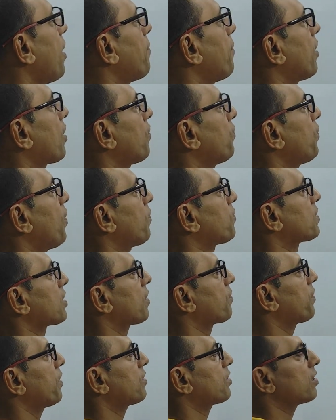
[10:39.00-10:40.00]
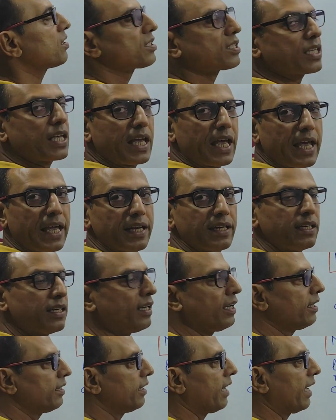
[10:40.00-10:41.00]
number of observations
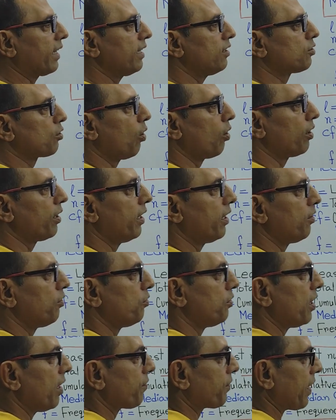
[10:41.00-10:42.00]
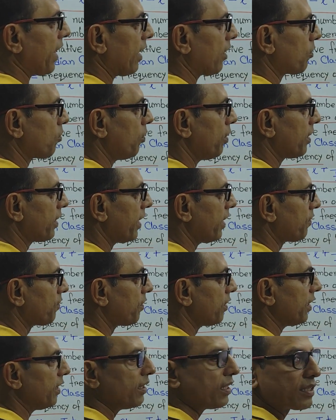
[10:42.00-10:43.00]
in, that is already you have
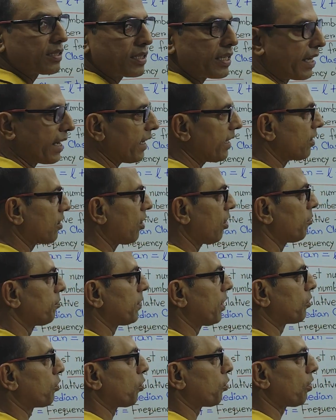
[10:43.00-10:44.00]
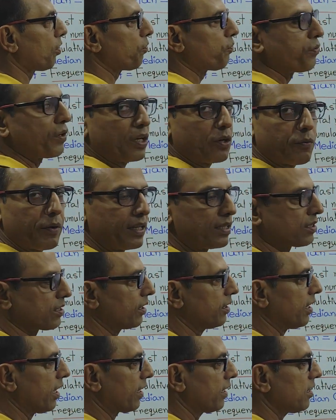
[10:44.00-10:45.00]
calculated in the second column, the total
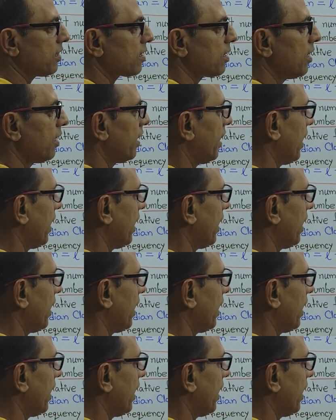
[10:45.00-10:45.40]
frequency, that is